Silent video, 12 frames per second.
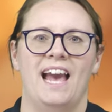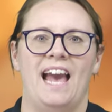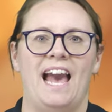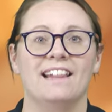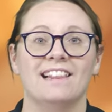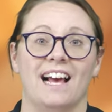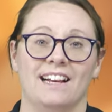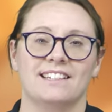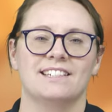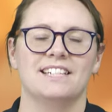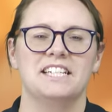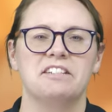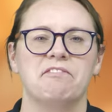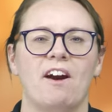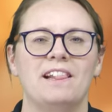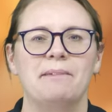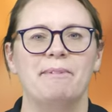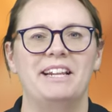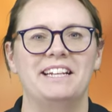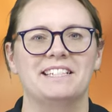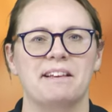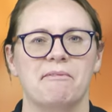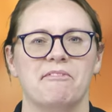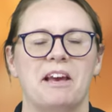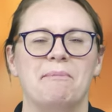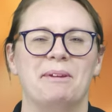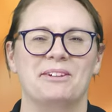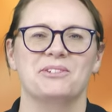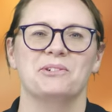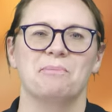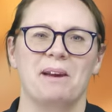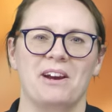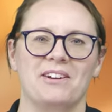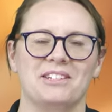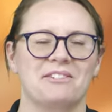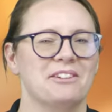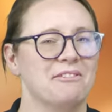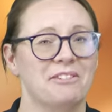and last, is finally meeting some of our middle school parents for the